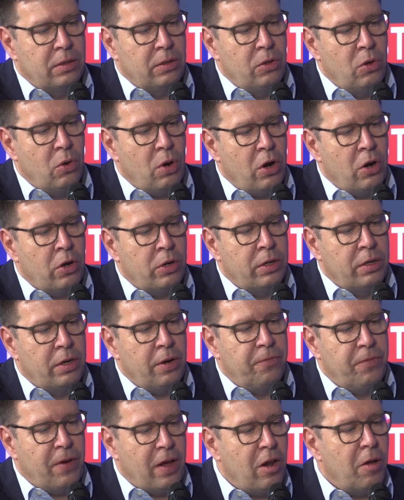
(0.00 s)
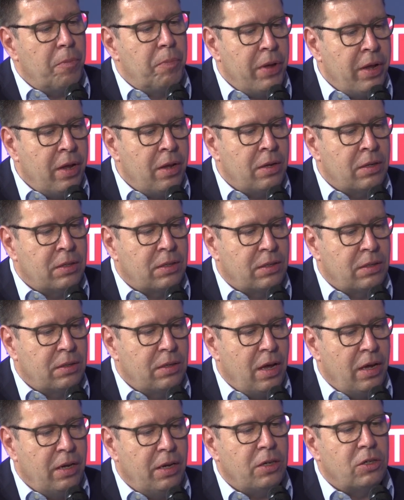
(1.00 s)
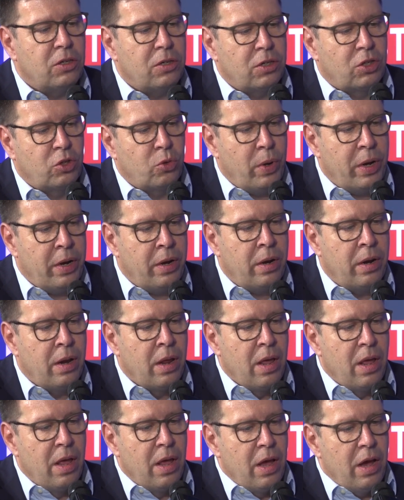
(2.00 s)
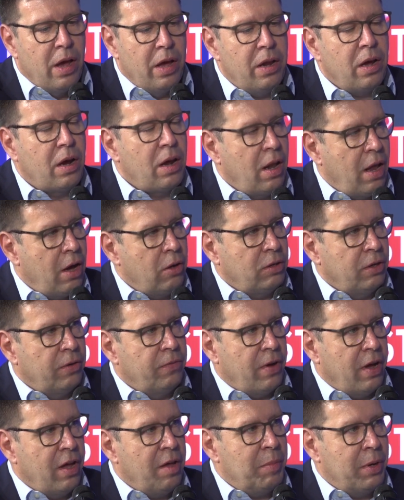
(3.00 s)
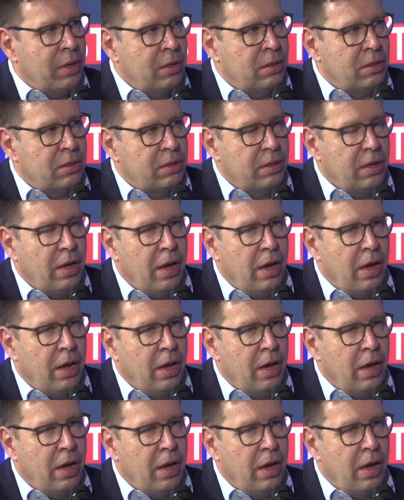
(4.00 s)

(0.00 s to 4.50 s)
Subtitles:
you are developing a digital twin in a cloud environment.